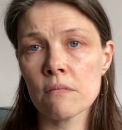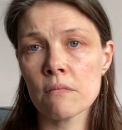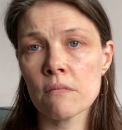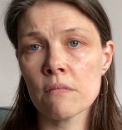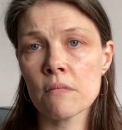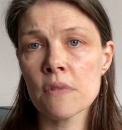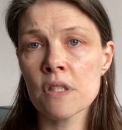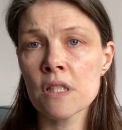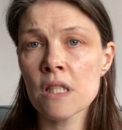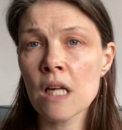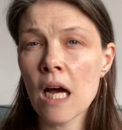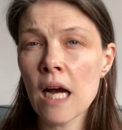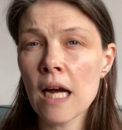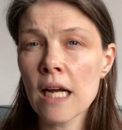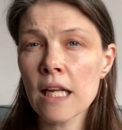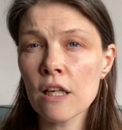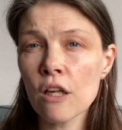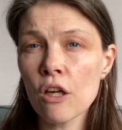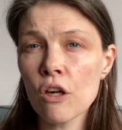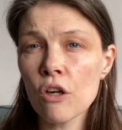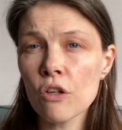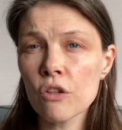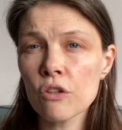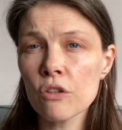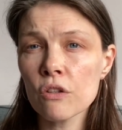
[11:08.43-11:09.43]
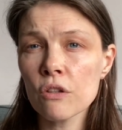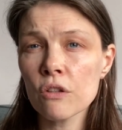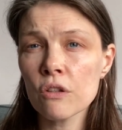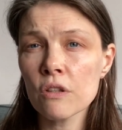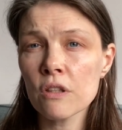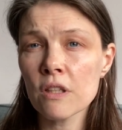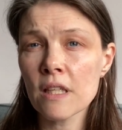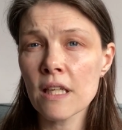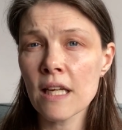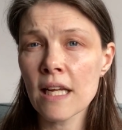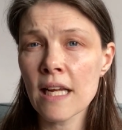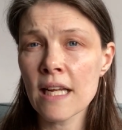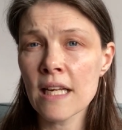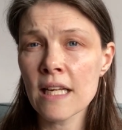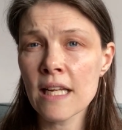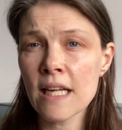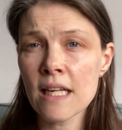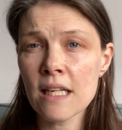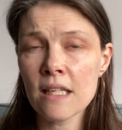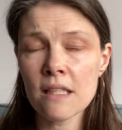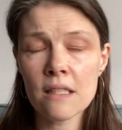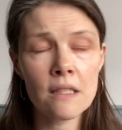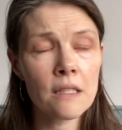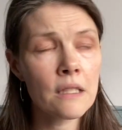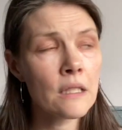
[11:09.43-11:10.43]
nylon in
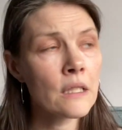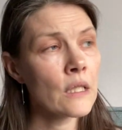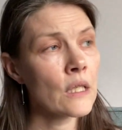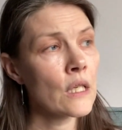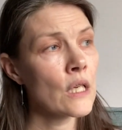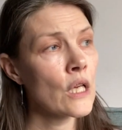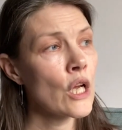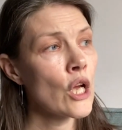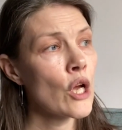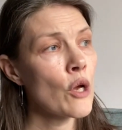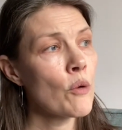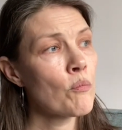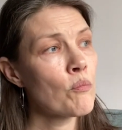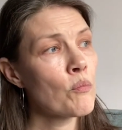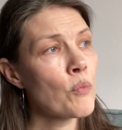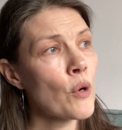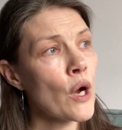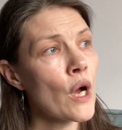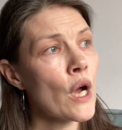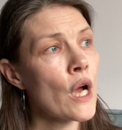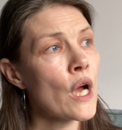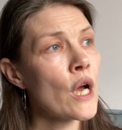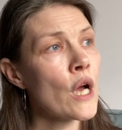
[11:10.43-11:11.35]
it, but